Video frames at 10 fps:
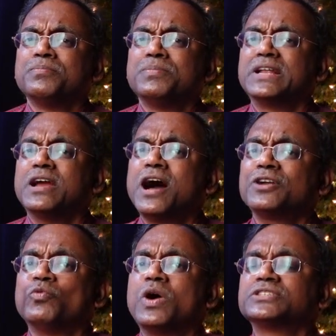but
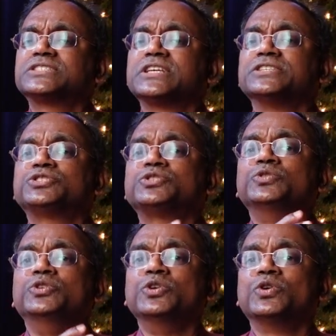God wants us to
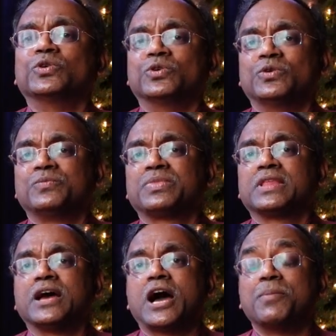know
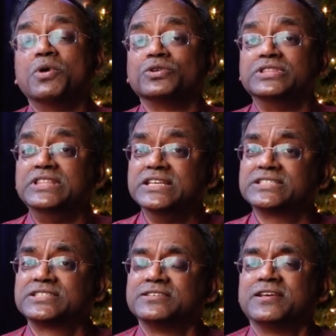about
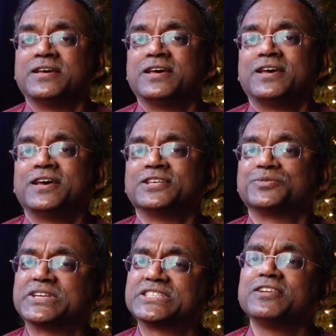this
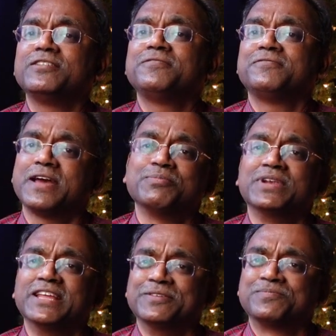special family.